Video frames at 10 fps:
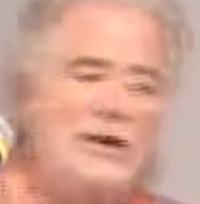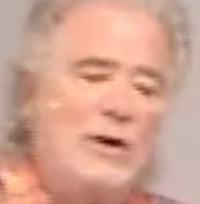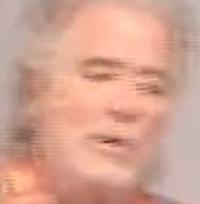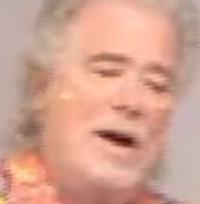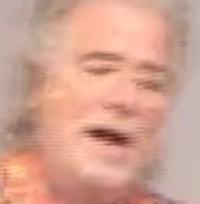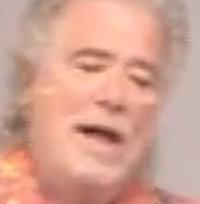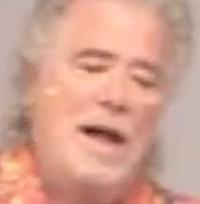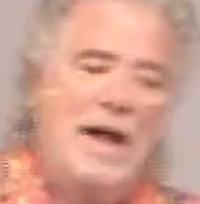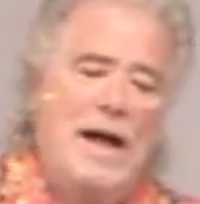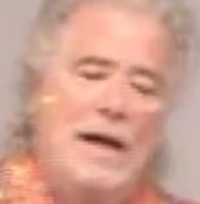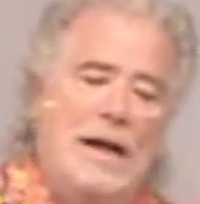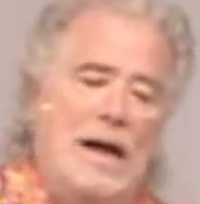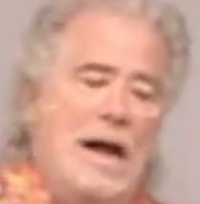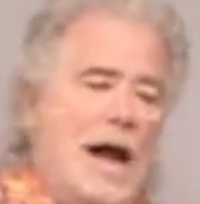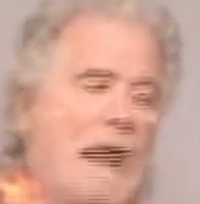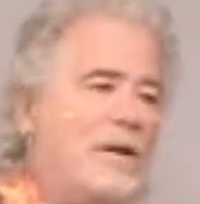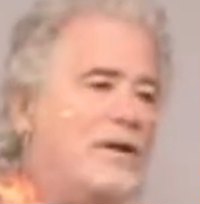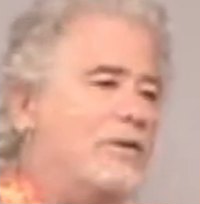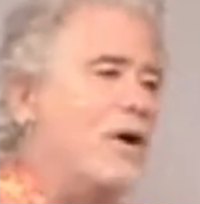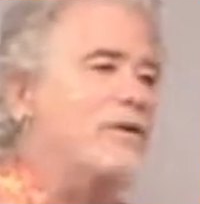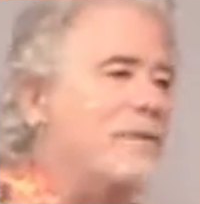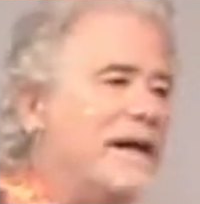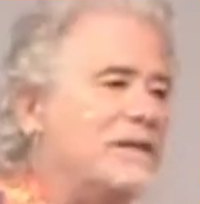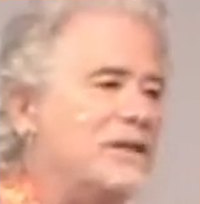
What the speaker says: So I want to talk to